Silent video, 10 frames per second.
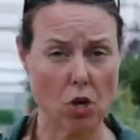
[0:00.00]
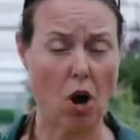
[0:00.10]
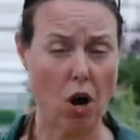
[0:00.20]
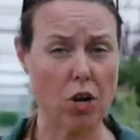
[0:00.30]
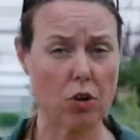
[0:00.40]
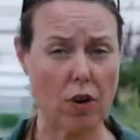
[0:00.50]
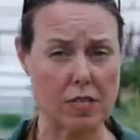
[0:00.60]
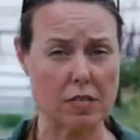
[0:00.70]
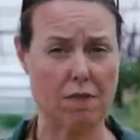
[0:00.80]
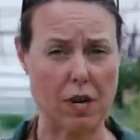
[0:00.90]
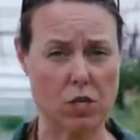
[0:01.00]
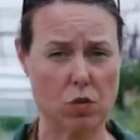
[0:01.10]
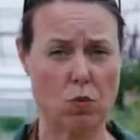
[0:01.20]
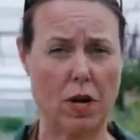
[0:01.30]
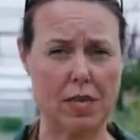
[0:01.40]
are aggressive, I
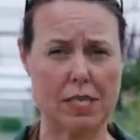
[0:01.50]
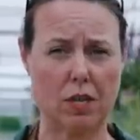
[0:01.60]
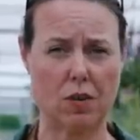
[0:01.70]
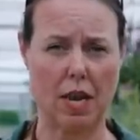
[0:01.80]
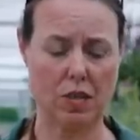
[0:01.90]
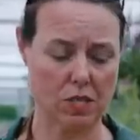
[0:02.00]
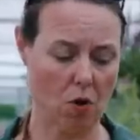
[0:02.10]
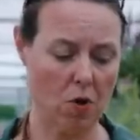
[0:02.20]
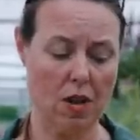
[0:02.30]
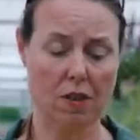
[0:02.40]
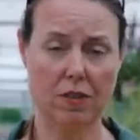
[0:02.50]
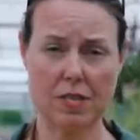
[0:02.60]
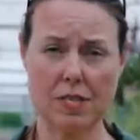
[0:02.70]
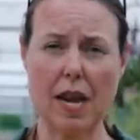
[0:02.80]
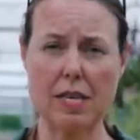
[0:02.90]
do want to tell you that. So
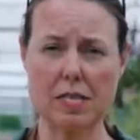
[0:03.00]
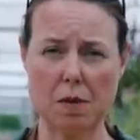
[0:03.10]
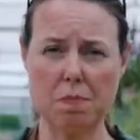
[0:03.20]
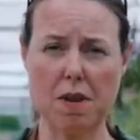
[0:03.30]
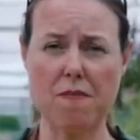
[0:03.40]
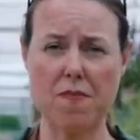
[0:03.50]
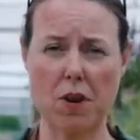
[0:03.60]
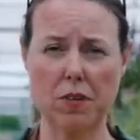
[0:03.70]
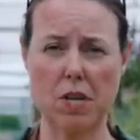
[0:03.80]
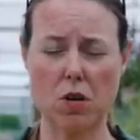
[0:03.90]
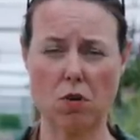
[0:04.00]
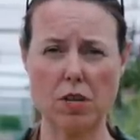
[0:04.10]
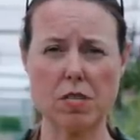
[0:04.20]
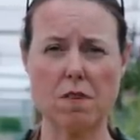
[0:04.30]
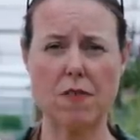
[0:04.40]
these guys can be fairly
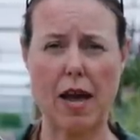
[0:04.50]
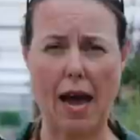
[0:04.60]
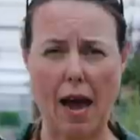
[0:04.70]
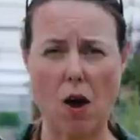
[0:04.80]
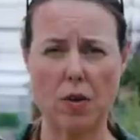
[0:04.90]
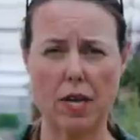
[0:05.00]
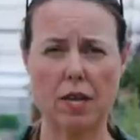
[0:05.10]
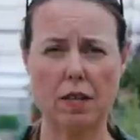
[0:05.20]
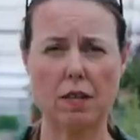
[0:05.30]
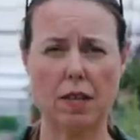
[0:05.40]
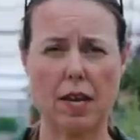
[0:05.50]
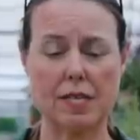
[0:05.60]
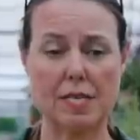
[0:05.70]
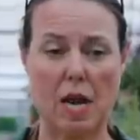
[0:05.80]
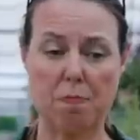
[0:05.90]
aggressive out in the
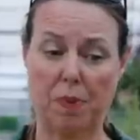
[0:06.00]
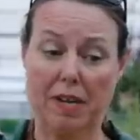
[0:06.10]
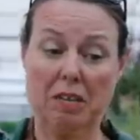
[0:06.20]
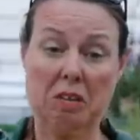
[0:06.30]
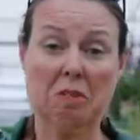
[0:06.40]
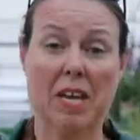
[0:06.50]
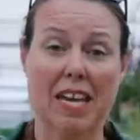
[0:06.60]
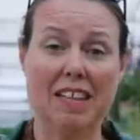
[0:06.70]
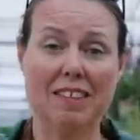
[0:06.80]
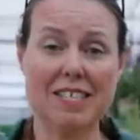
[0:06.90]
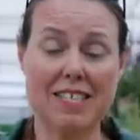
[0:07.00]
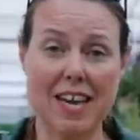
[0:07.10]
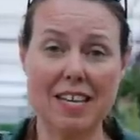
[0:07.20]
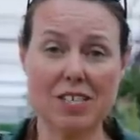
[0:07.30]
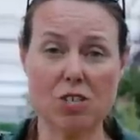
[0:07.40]
landscape, but in this
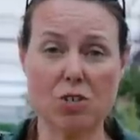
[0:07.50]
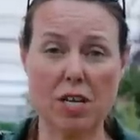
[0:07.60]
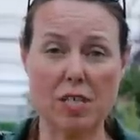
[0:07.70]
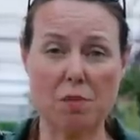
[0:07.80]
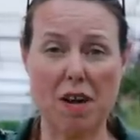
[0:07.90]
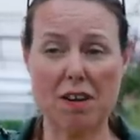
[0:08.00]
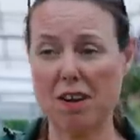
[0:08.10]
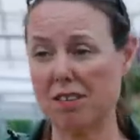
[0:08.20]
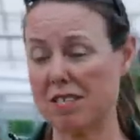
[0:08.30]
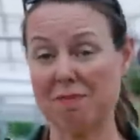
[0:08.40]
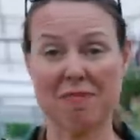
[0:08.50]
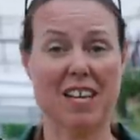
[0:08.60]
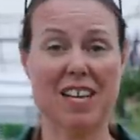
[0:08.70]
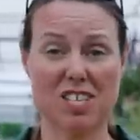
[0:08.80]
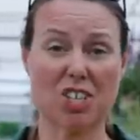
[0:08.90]
case, attracting monarchs,
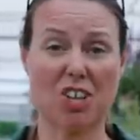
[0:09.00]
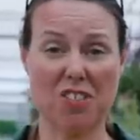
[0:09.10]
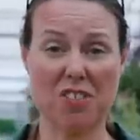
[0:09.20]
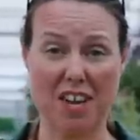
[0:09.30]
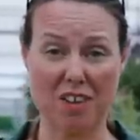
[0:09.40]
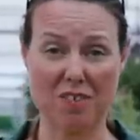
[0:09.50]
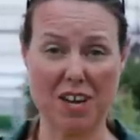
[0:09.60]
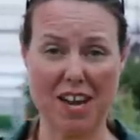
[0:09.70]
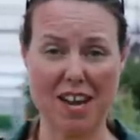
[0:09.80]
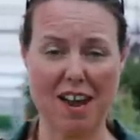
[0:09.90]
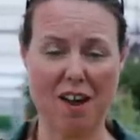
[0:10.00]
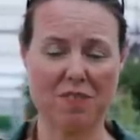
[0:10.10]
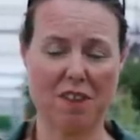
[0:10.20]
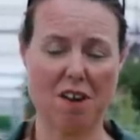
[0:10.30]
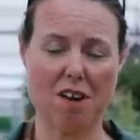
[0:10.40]
it's a good thing, okay,
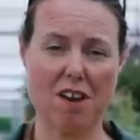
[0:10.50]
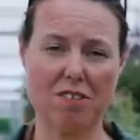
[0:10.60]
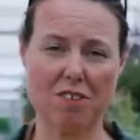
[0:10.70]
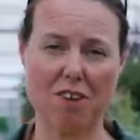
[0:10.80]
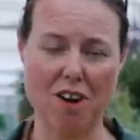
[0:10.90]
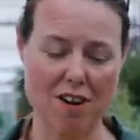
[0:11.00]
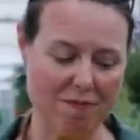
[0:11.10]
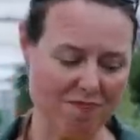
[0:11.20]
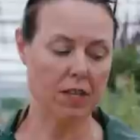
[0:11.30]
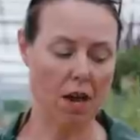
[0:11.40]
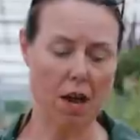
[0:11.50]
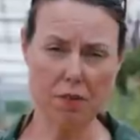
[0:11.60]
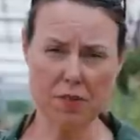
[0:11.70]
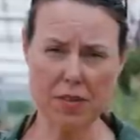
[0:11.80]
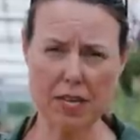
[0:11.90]
out there in the garden. The
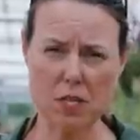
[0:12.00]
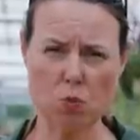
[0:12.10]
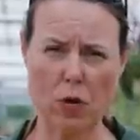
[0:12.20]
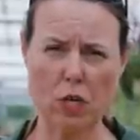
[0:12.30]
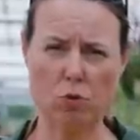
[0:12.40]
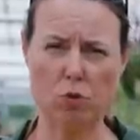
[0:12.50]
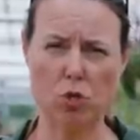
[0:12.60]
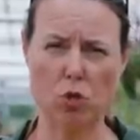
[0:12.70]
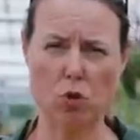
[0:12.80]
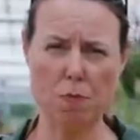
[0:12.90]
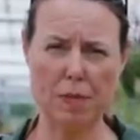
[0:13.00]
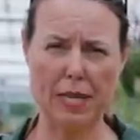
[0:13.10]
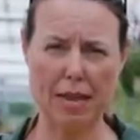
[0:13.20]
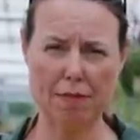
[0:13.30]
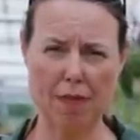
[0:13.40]
other thing is, when you do
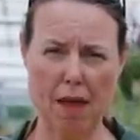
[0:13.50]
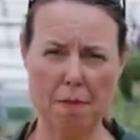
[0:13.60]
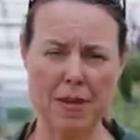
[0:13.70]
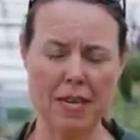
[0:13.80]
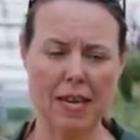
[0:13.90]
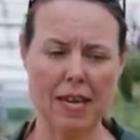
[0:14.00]
plant them,